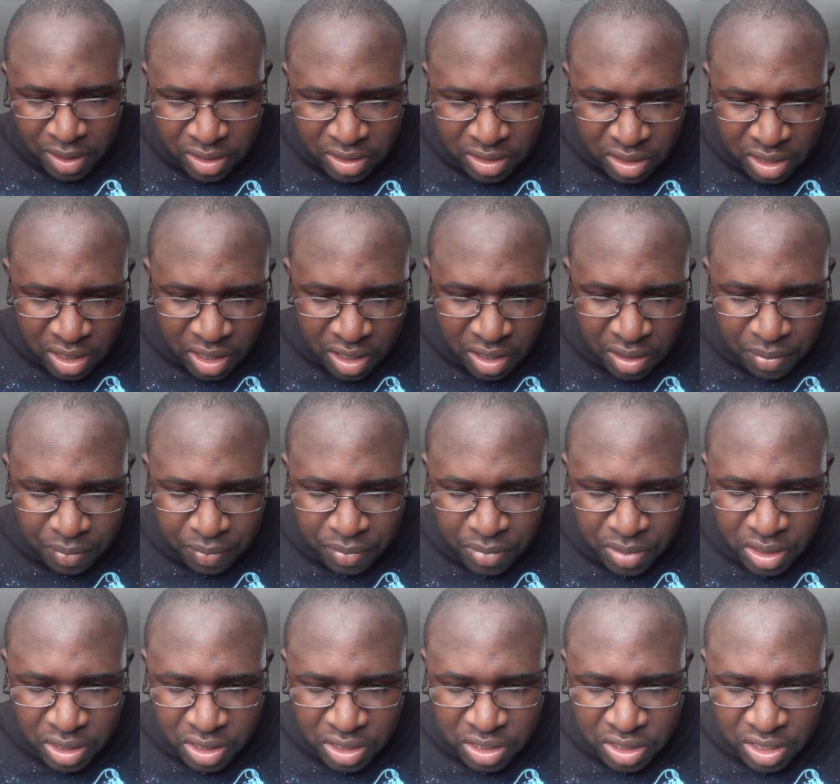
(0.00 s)
has come
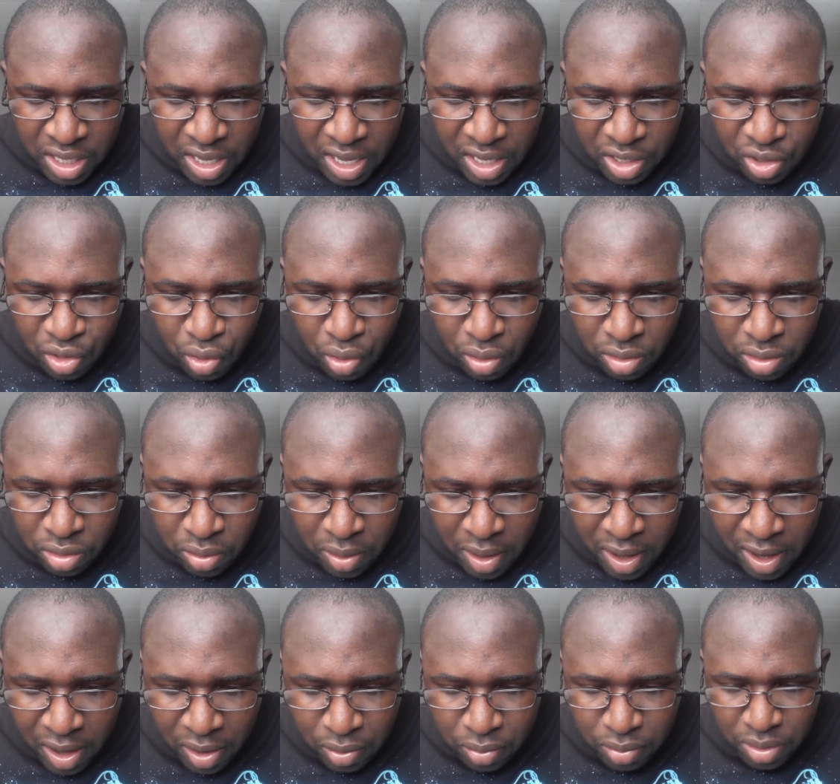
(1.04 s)
to stand your
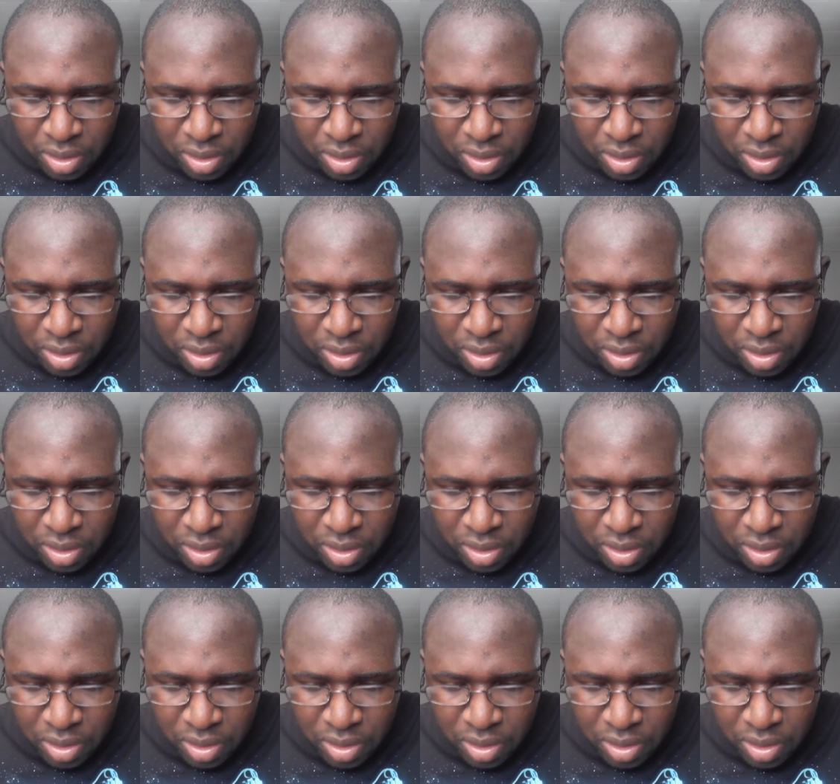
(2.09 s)
ground.